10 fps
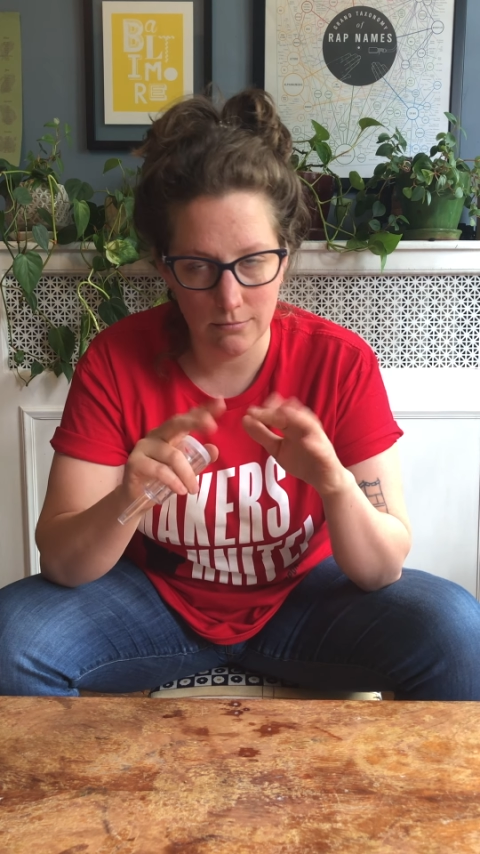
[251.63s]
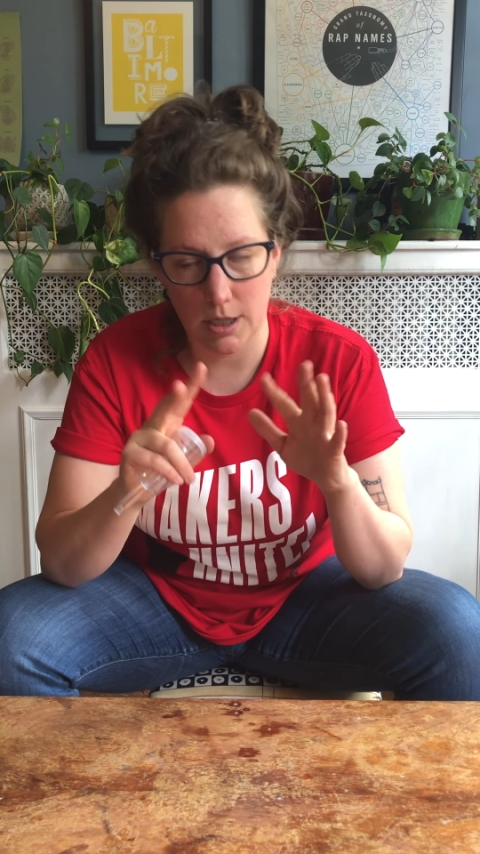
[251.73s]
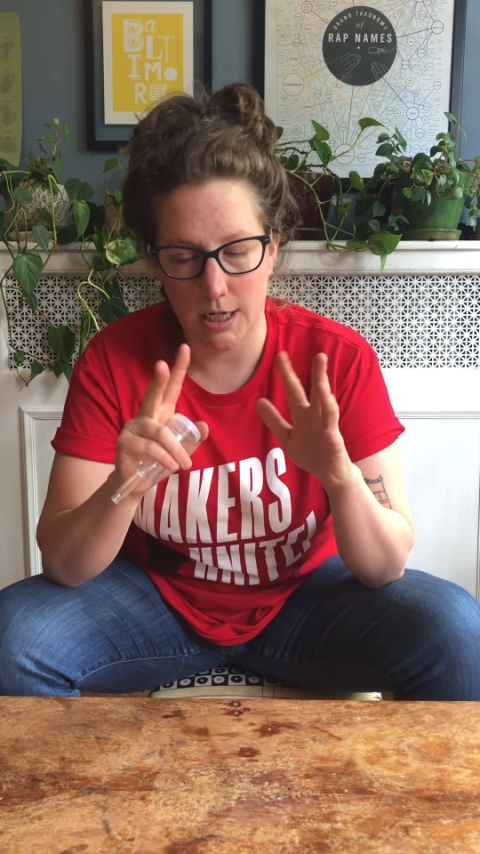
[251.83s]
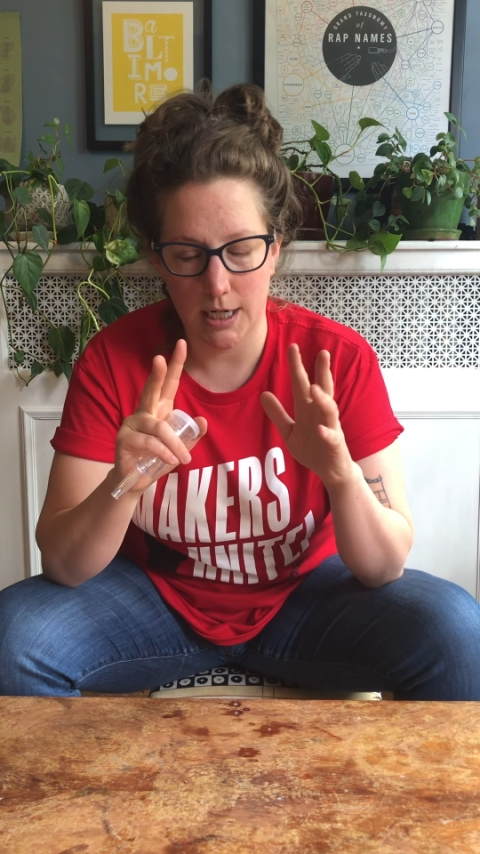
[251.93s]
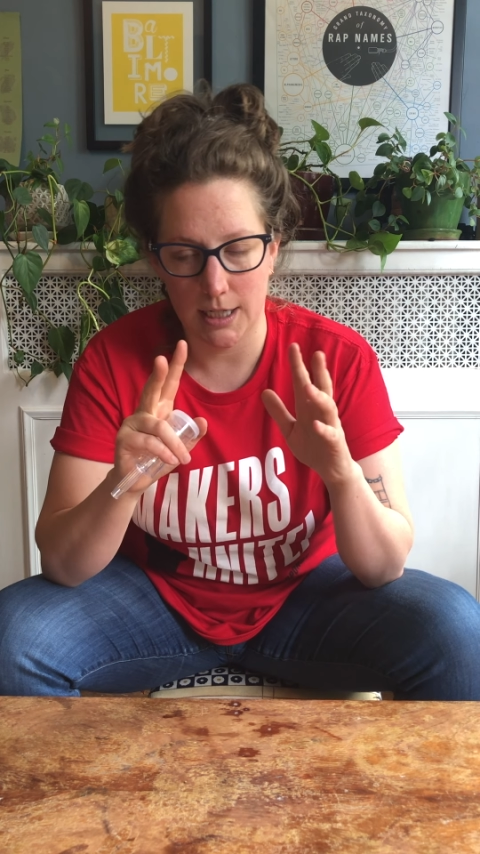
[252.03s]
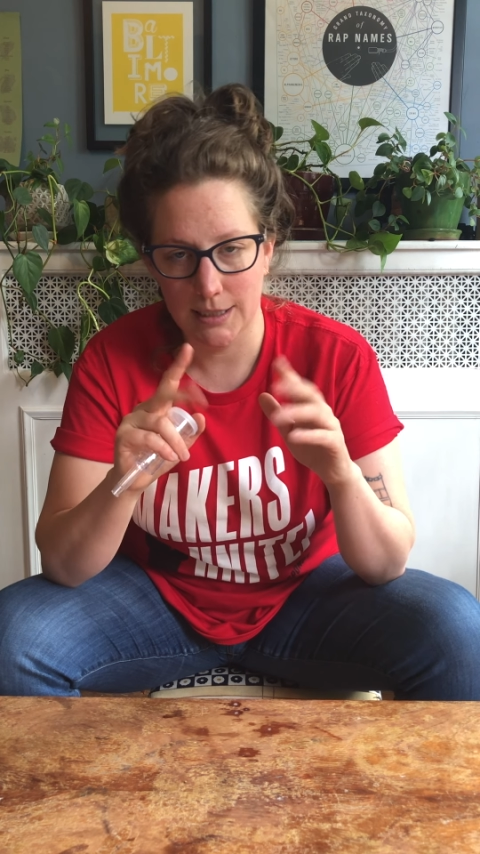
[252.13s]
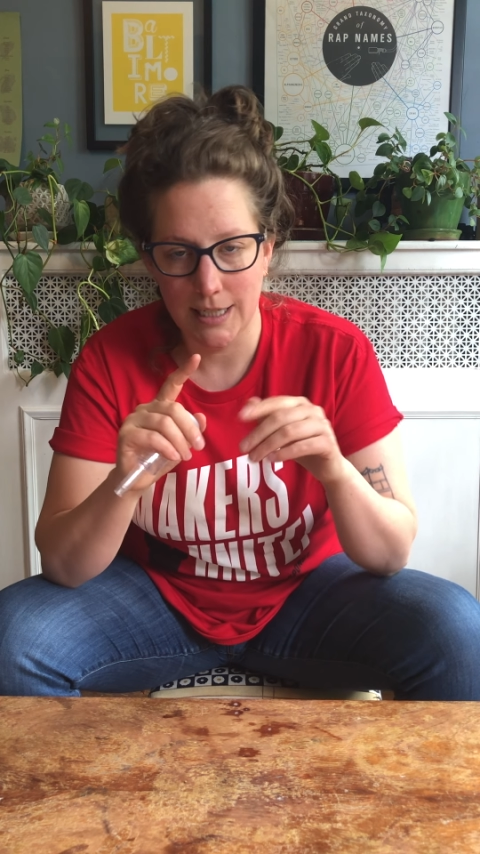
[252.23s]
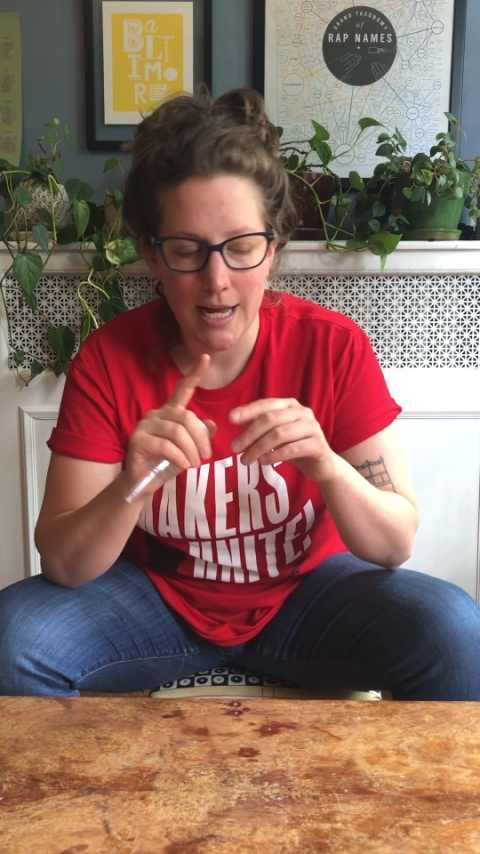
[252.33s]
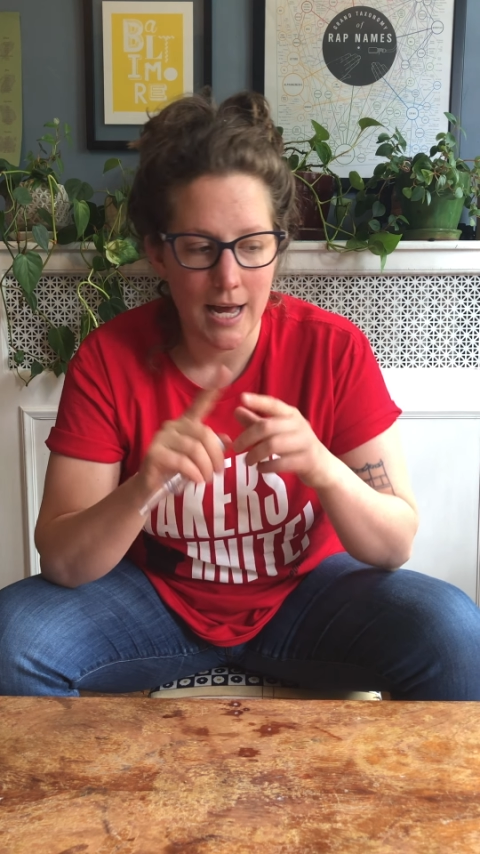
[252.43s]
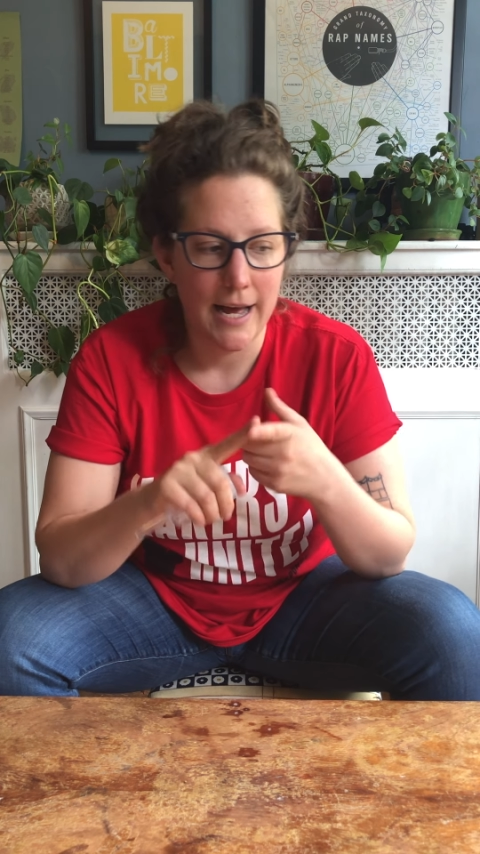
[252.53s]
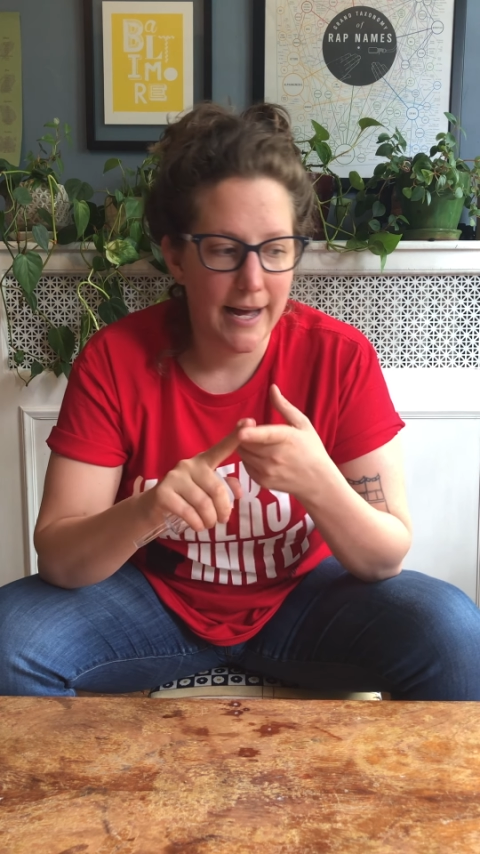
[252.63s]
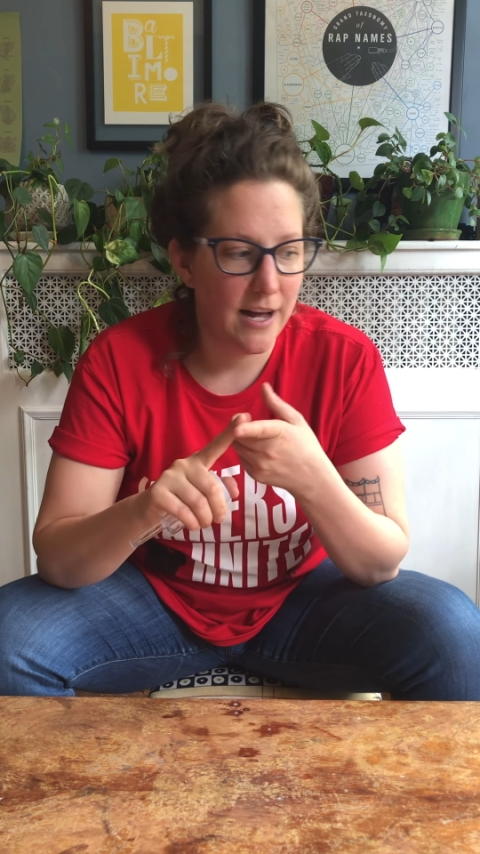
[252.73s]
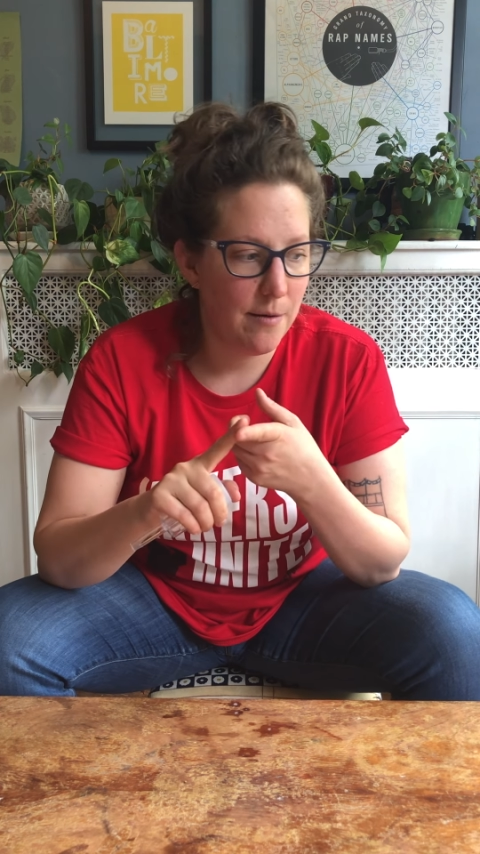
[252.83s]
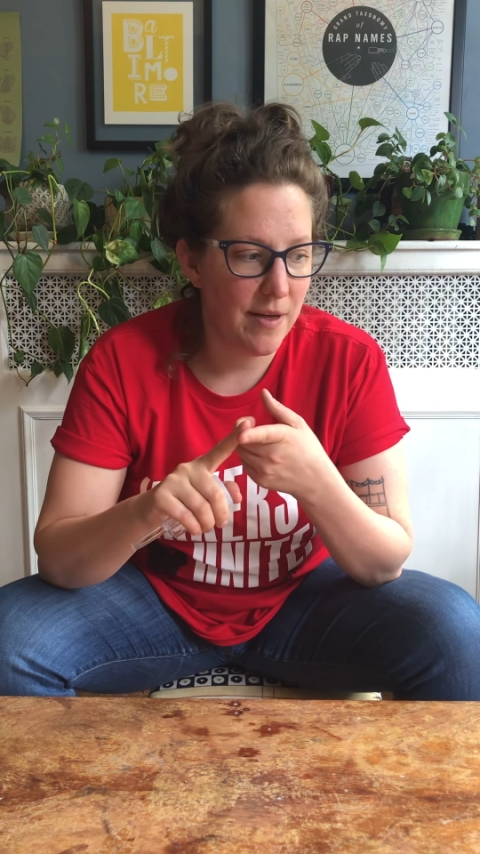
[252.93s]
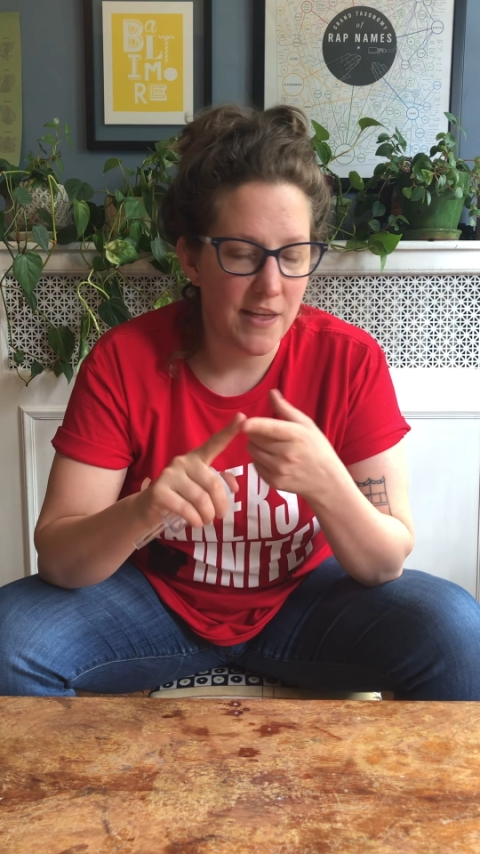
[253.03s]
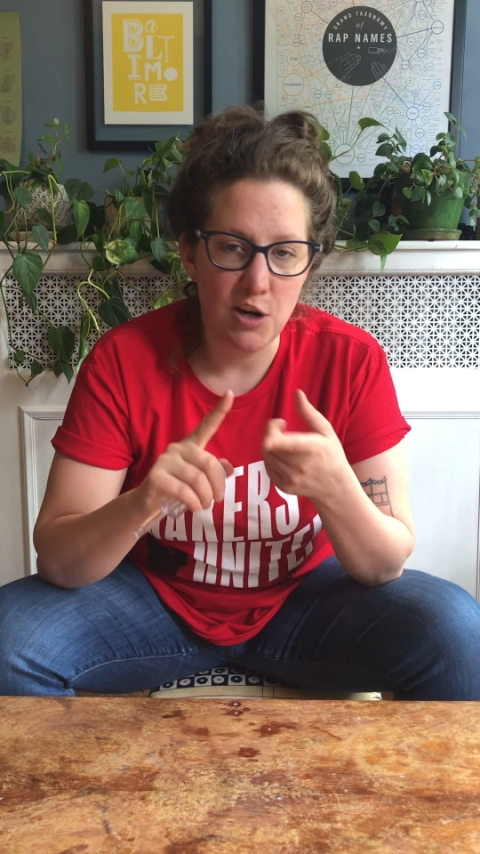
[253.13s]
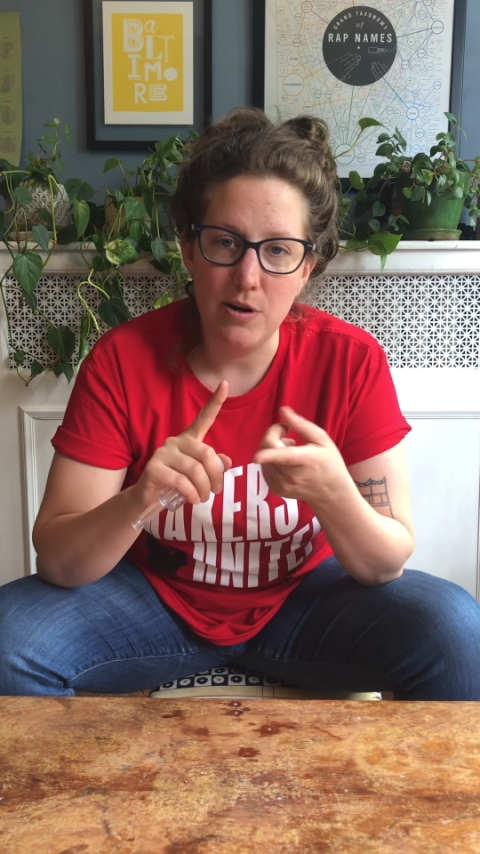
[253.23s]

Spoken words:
and then